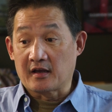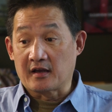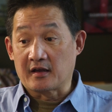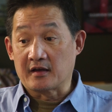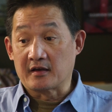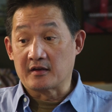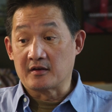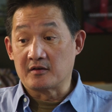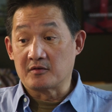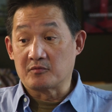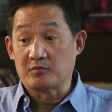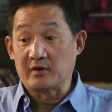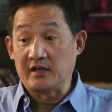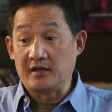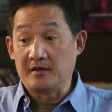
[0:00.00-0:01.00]
and
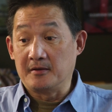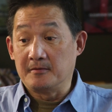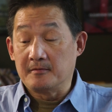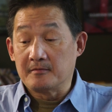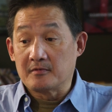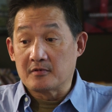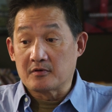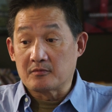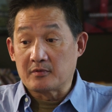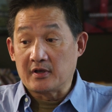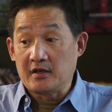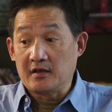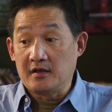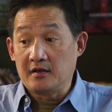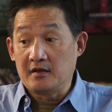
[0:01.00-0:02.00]
we
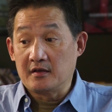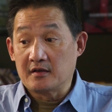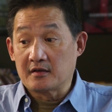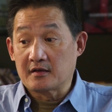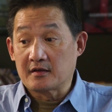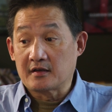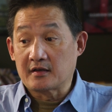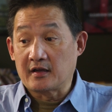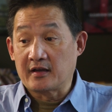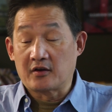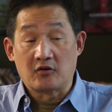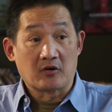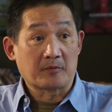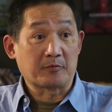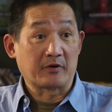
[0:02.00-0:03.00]
we
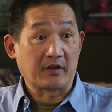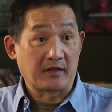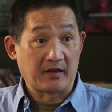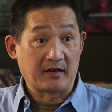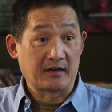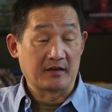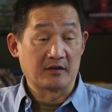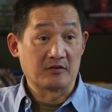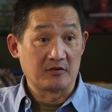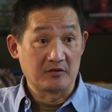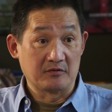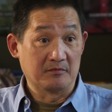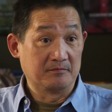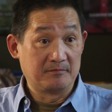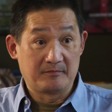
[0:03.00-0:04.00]
incorporate that
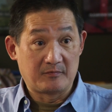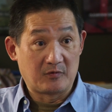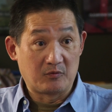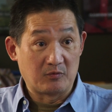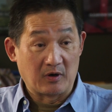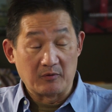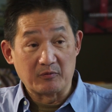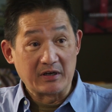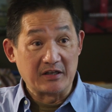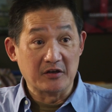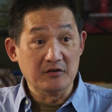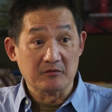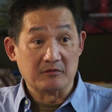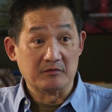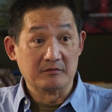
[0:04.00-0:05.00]
into what we
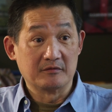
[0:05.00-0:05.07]
do.